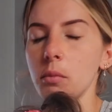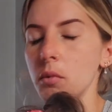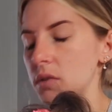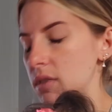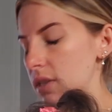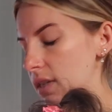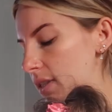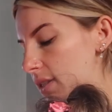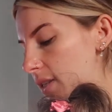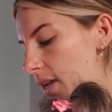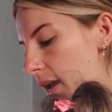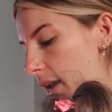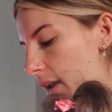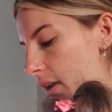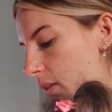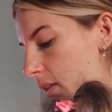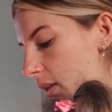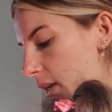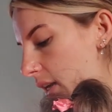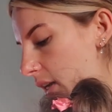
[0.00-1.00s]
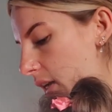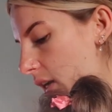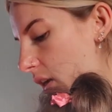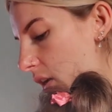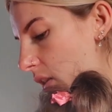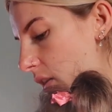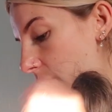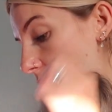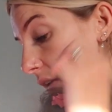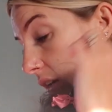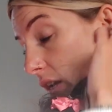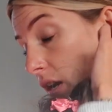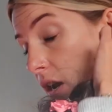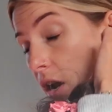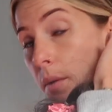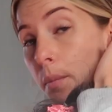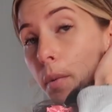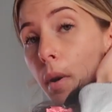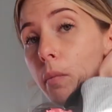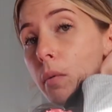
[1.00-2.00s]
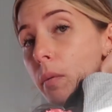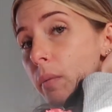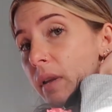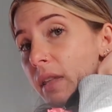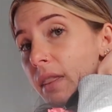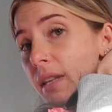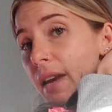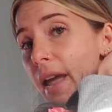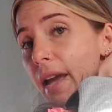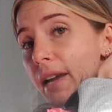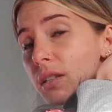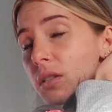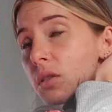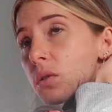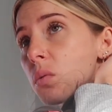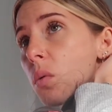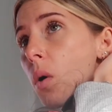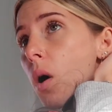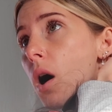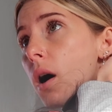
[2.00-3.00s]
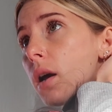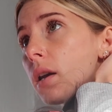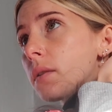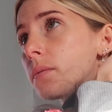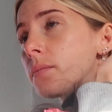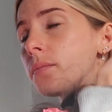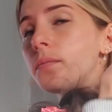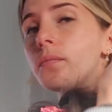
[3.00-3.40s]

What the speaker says: more detail in another video, probably the next one.